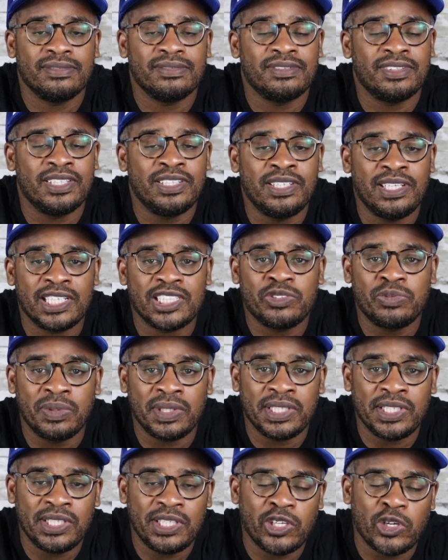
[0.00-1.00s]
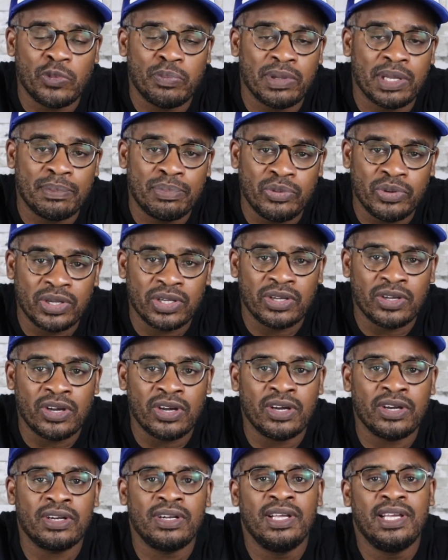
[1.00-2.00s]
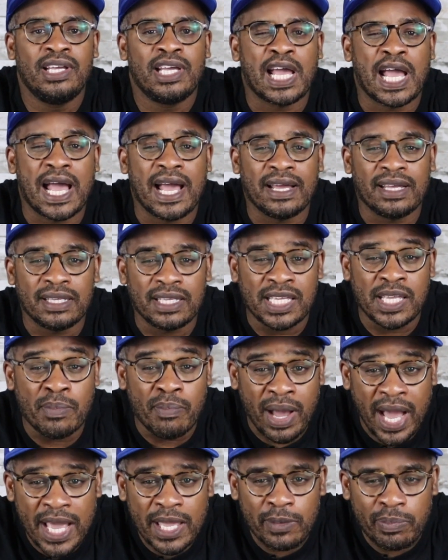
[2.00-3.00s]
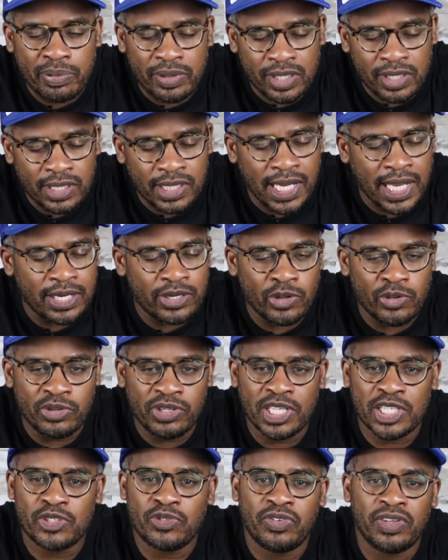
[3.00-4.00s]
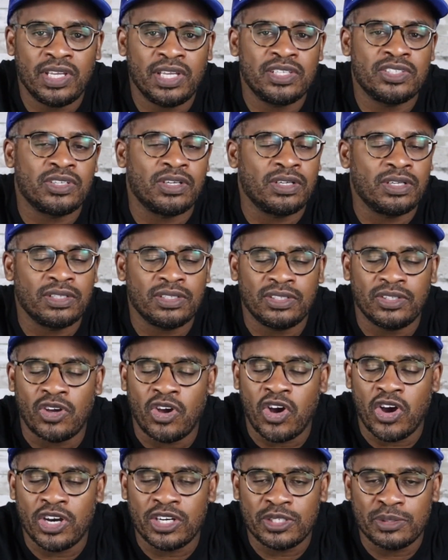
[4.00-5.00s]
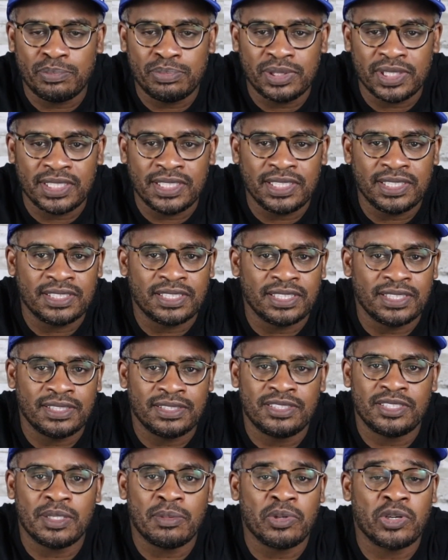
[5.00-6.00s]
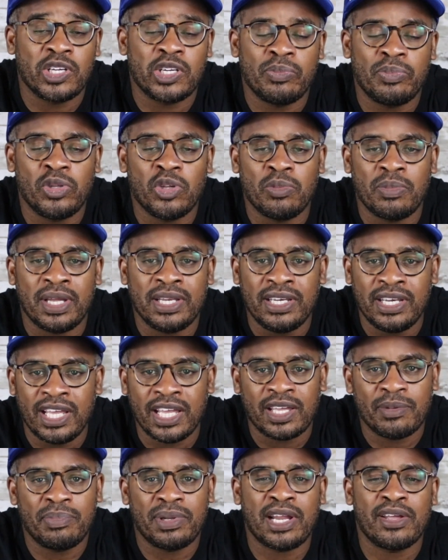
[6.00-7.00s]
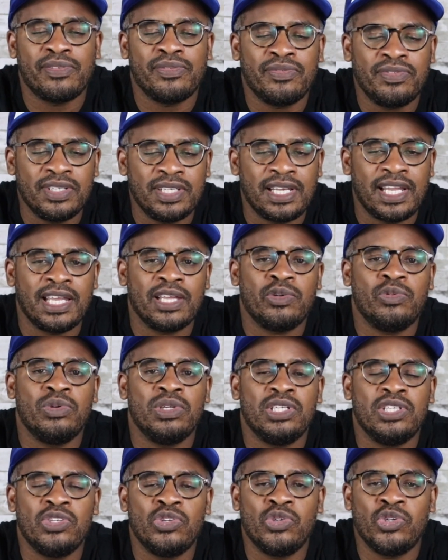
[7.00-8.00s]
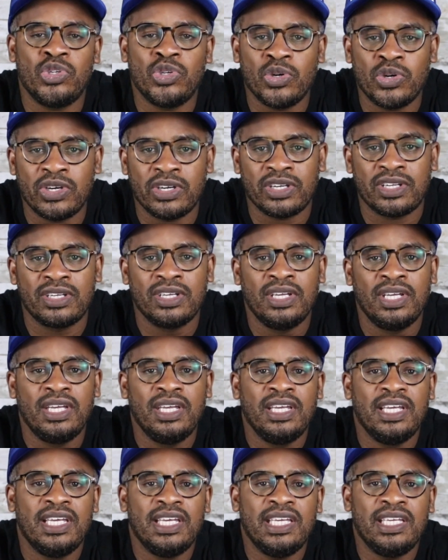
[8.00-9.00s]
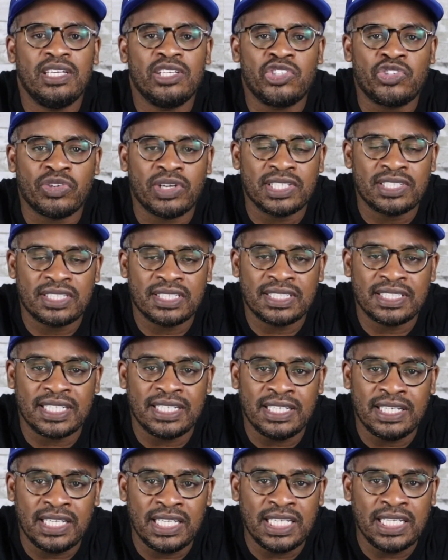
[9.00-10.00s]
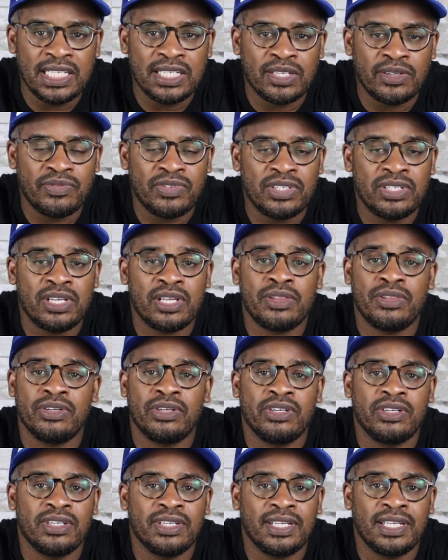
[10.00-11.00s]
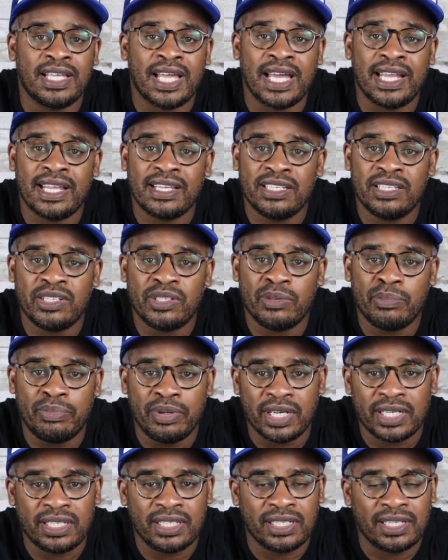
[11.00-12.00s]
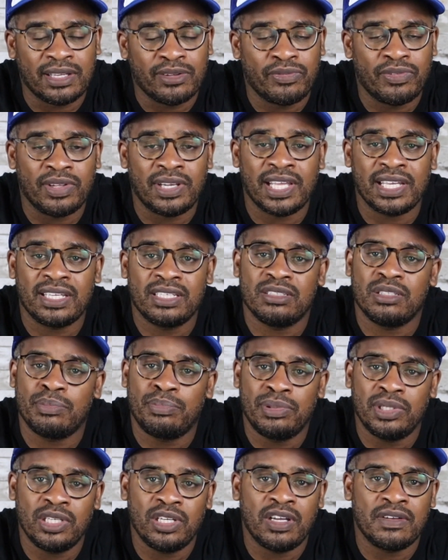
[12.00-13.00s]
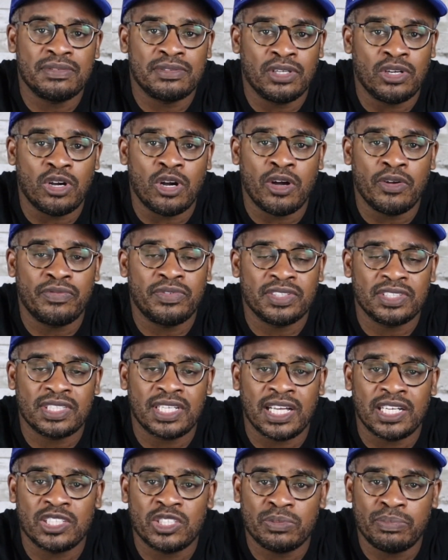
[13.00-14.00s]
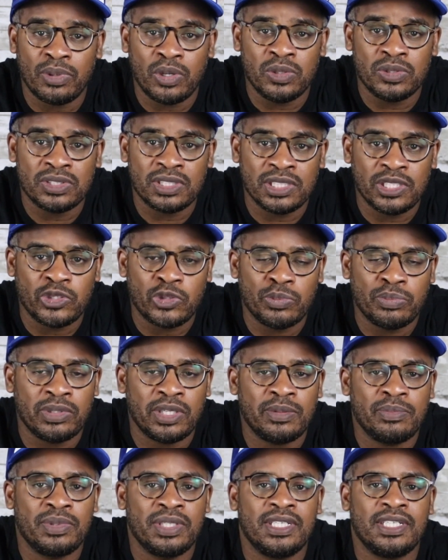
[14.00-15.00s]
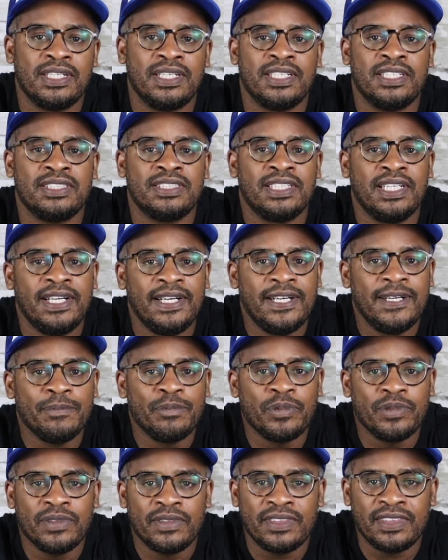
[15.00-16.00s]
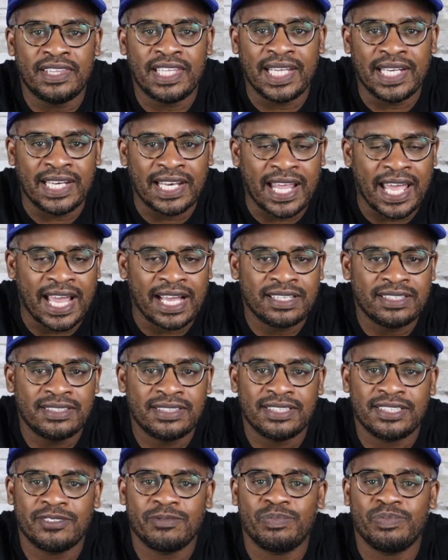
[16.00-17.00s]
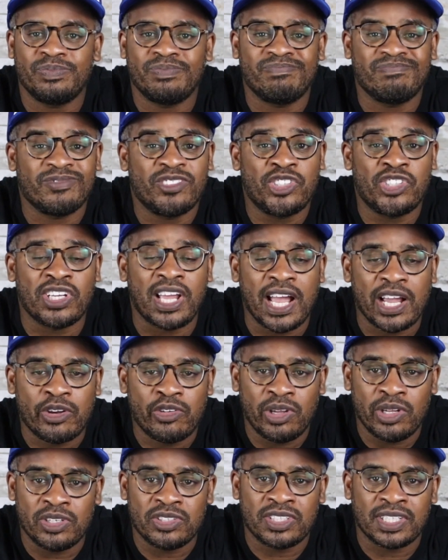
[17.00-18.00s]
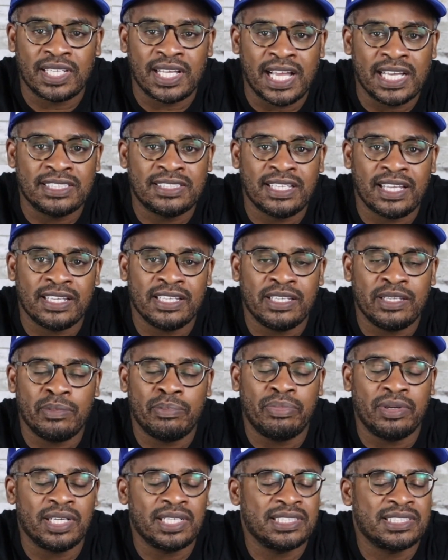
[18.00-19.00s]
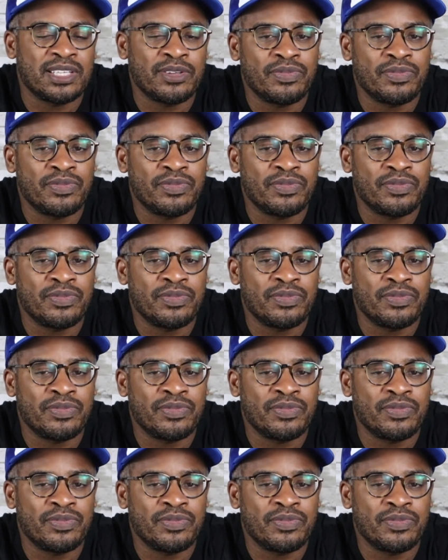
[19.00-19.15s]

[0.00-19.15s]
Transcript: The Knicks really need help at point guard. In my opinion, I know Knicks fans are hard to please and some are going to be on my neck. But I feel like with New York, he addresses a need of another guy that can get a bucket. I feel like in the playoffs, their offense got exposed a little bit because they lacked shot creators or guys that can get buckets.